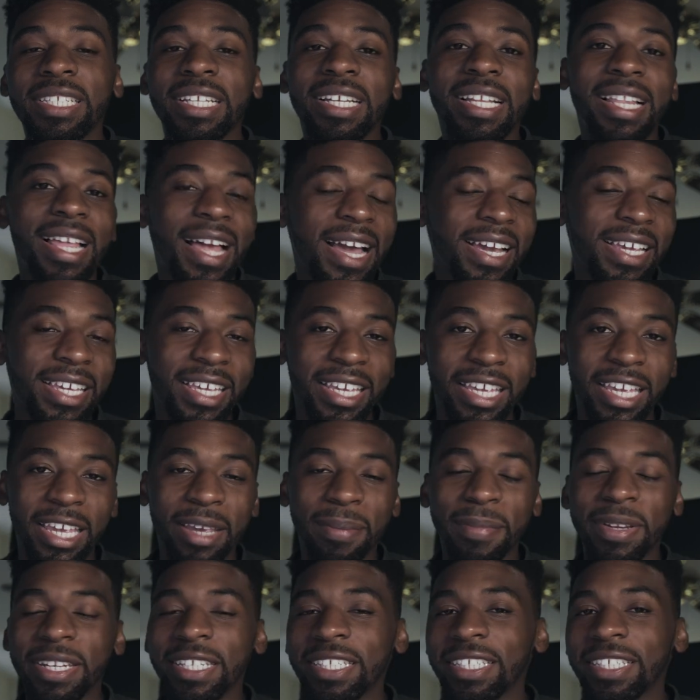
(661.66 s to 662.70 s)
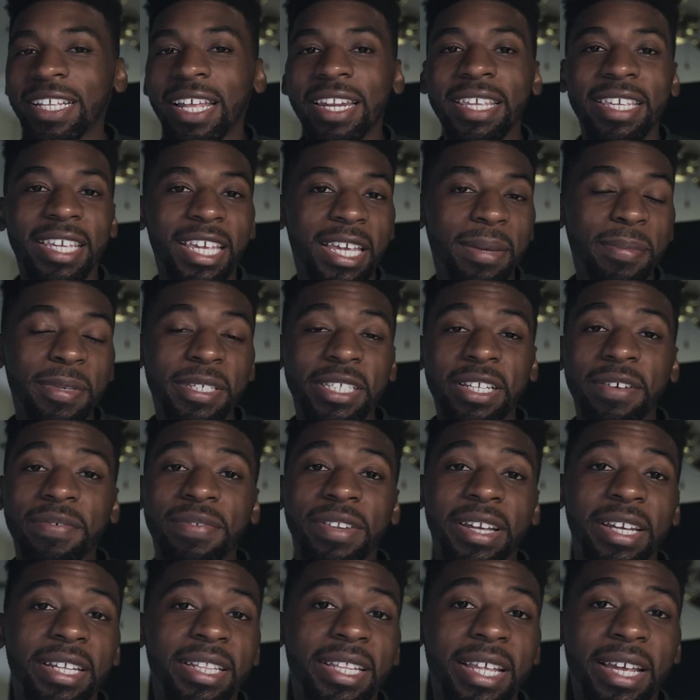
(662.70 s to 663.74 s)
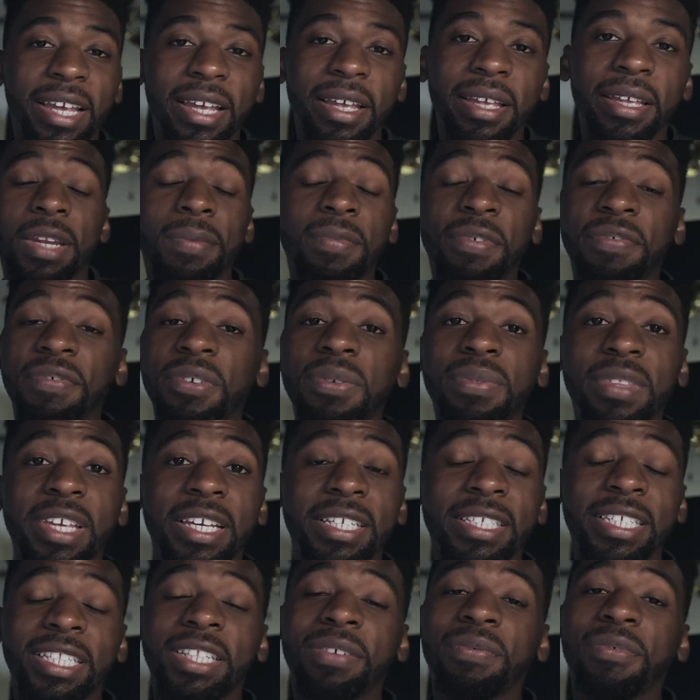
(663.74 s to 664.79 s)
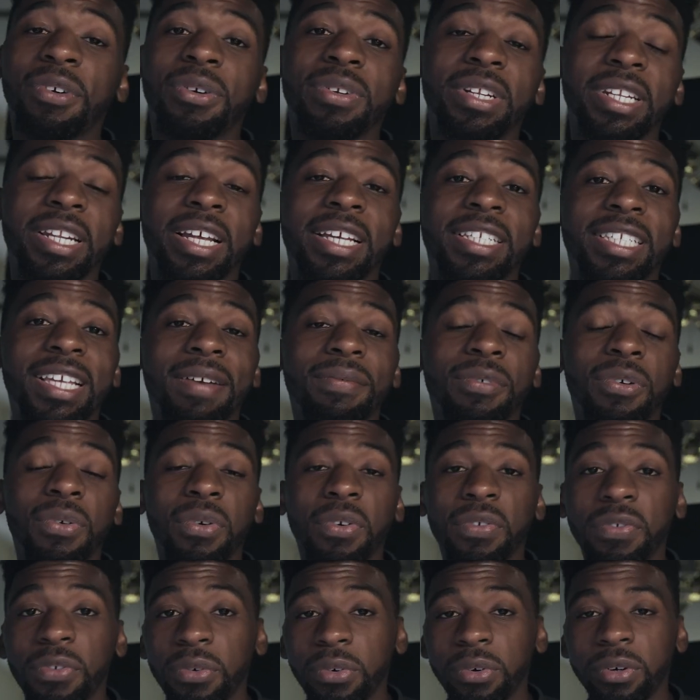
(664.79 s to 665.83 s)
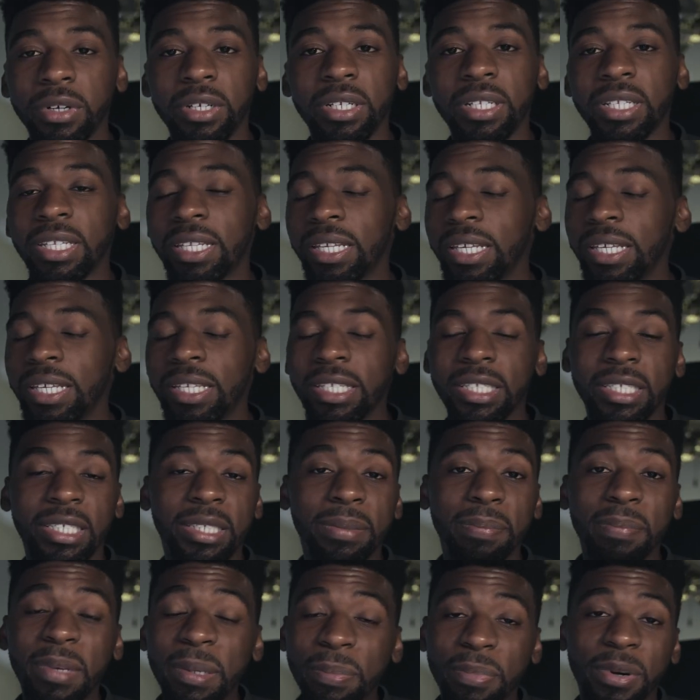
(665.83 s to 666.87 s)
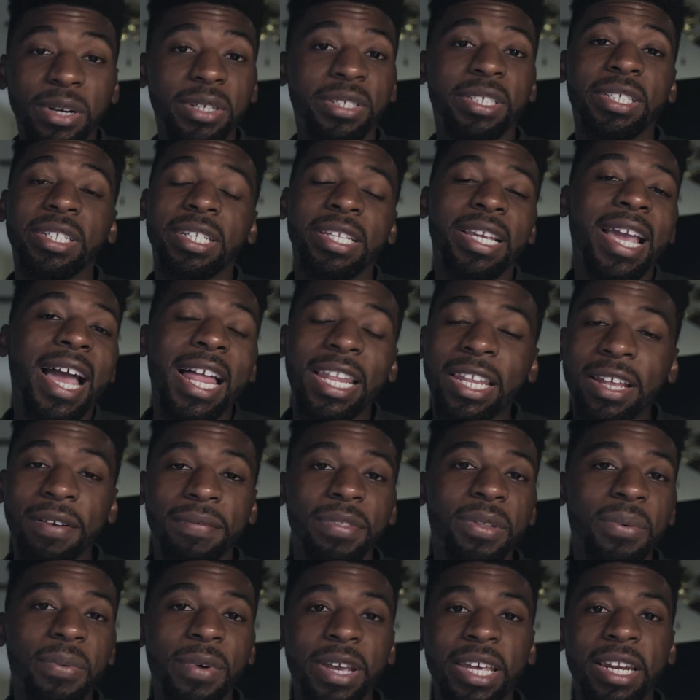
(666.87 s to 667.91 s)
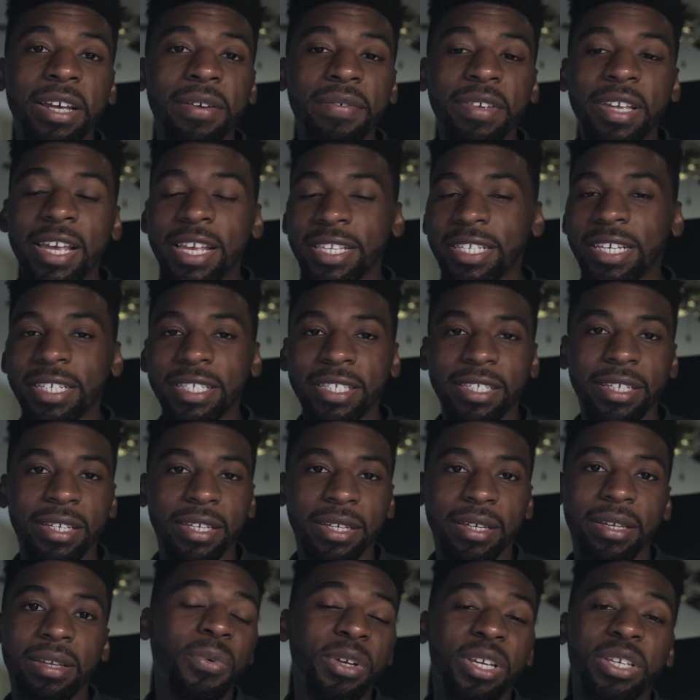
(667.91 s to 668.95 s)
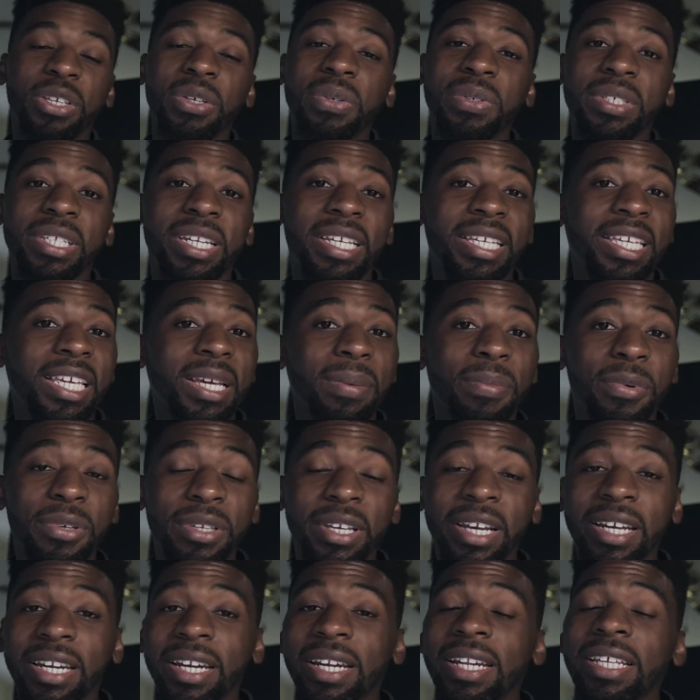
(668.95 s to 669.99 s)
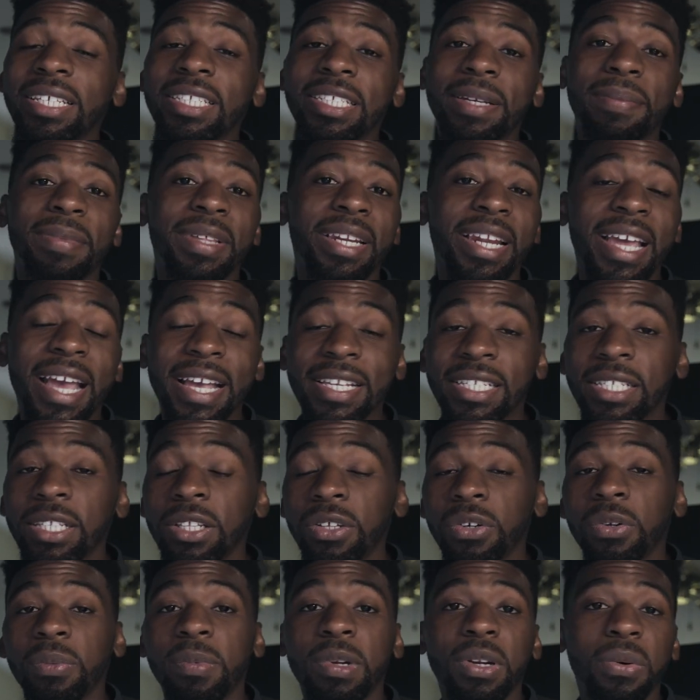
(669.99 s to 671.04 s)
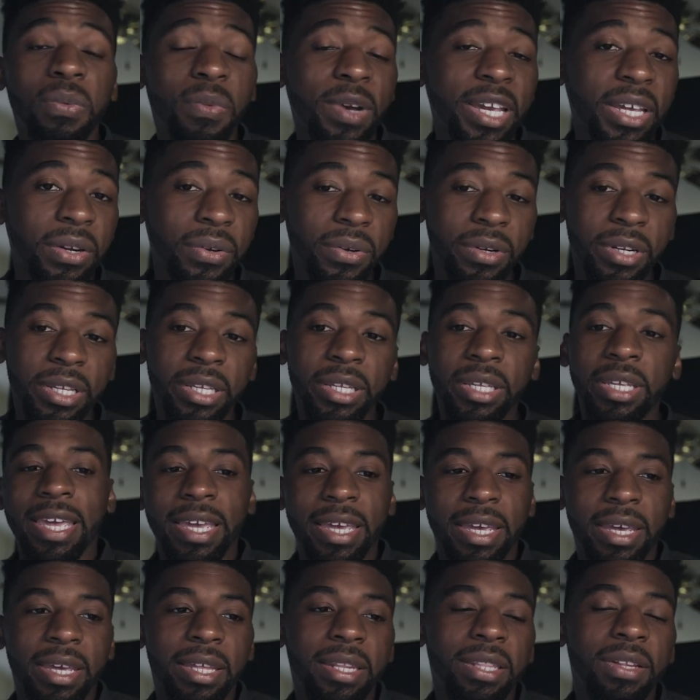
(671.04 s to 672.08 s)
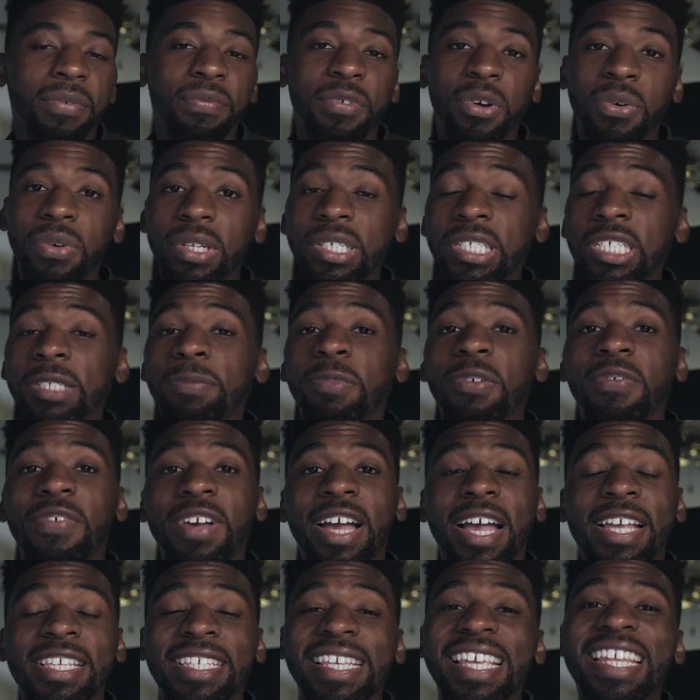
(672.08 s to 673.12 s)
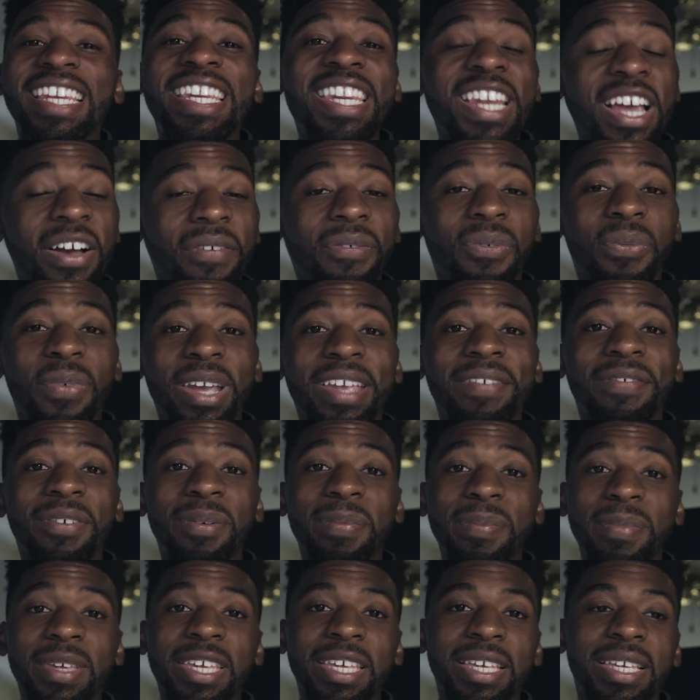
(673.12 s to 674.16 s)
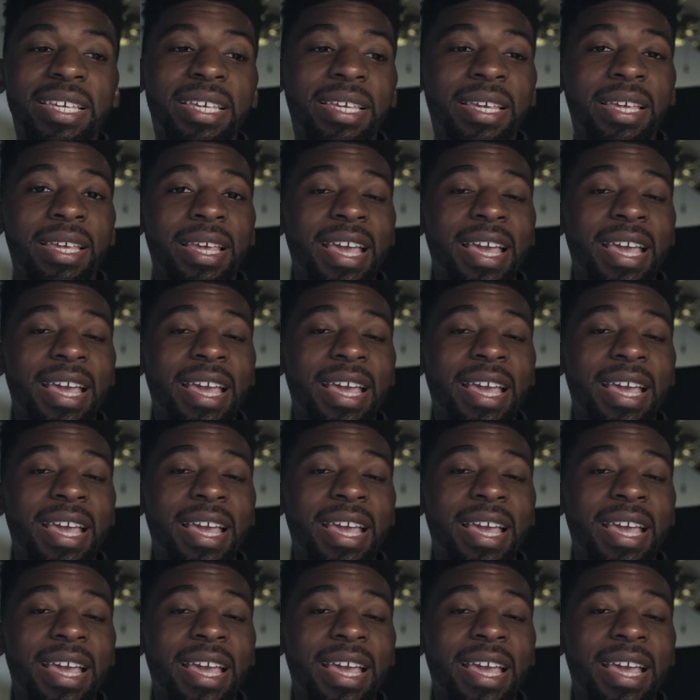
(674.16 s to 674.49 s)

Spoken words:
as the Glidecam and the Steadicam and stuff like that. Number few things that the Ronin does have going for it is, me personally, I love the weight of it. As I said, when you're using a gimbal, you're gonna need something that has a little bit of weight on it, and the Ronin just provides enough weight for me